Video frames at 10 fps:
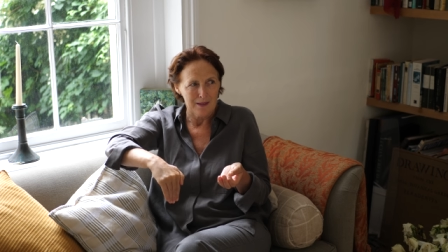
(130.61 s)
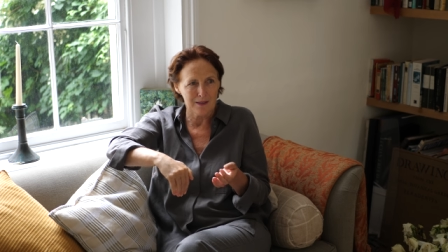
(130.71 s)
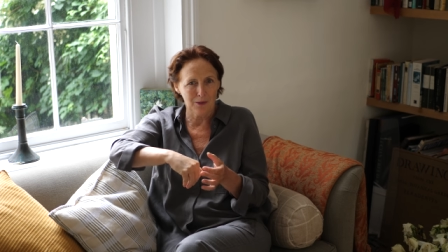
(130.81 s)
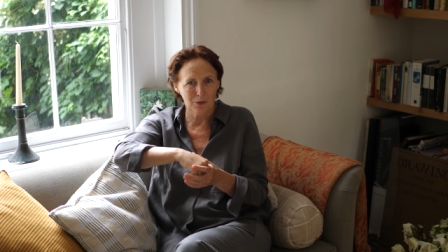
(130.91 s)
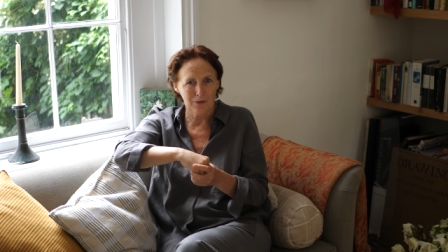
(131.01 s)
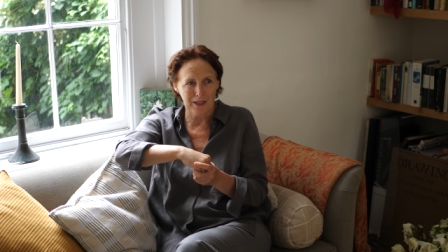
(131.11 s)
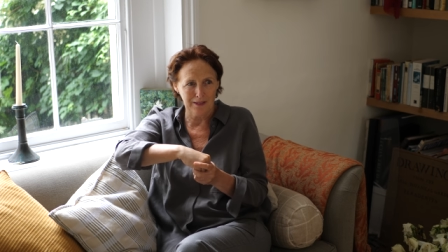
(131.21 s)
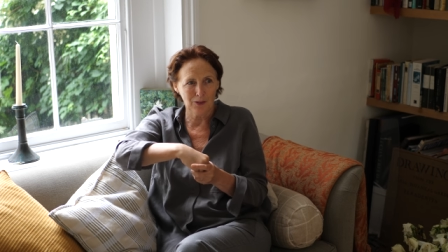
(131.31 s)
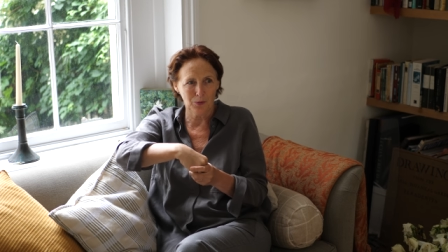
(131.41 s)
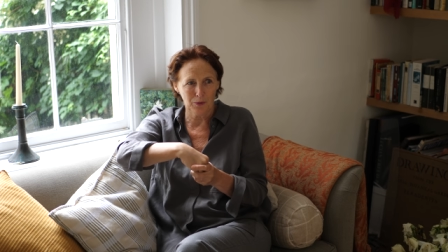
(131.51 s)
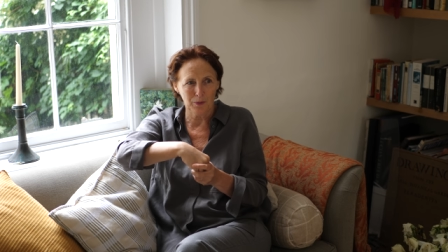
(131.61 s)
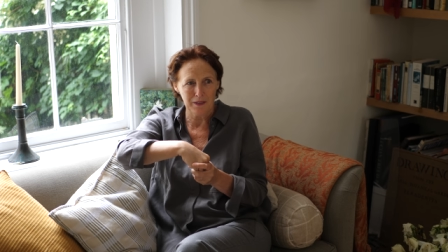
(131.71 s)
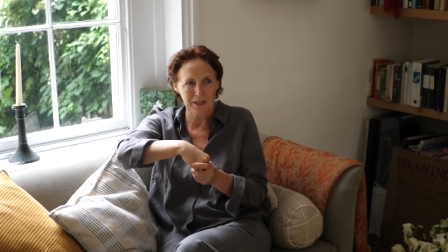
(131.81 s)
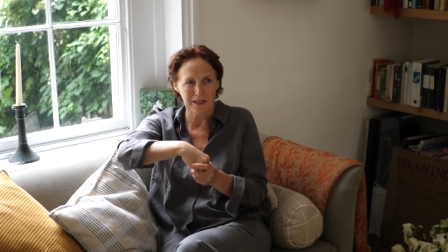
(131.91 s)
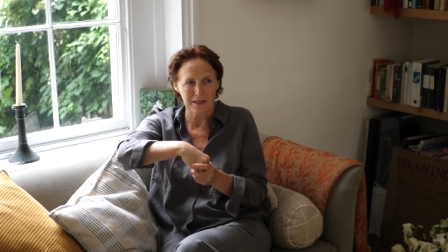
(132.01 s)
So that is what
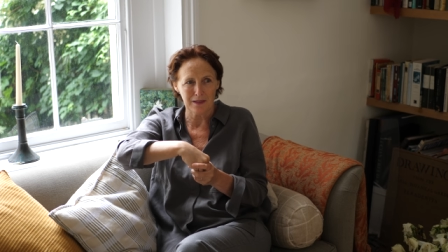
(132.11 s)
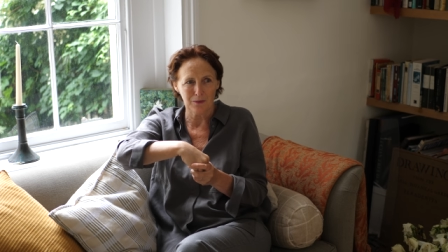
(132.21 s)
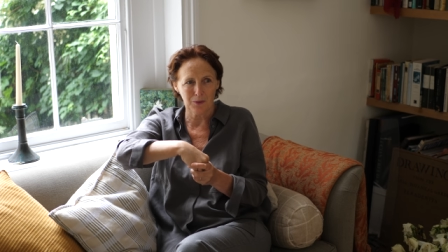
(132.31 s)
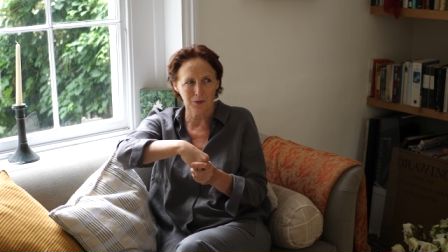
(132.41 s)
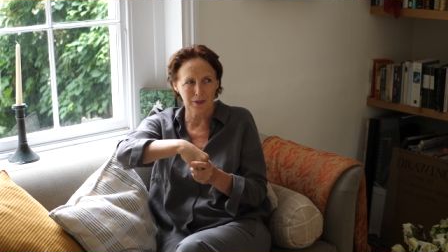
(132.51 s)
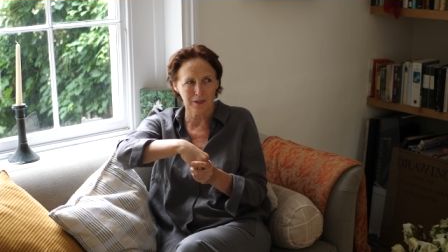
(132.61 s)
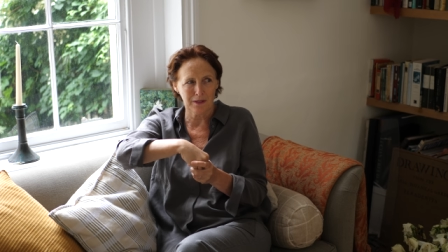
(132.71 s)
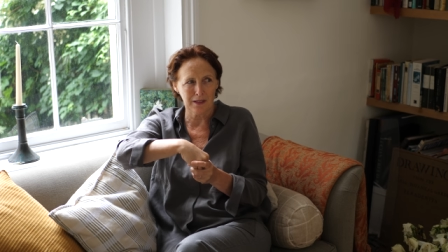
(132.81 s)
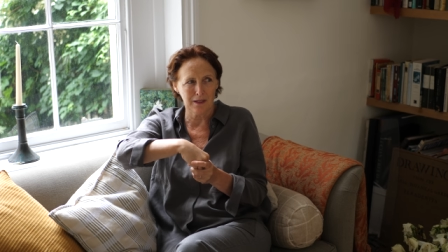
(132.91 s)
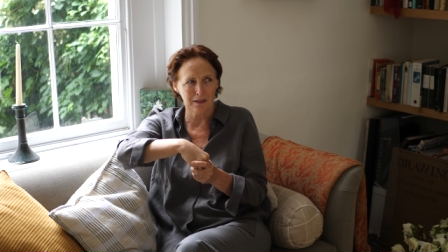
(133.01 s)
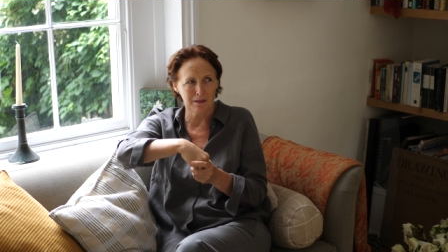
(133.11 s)
we did, was that that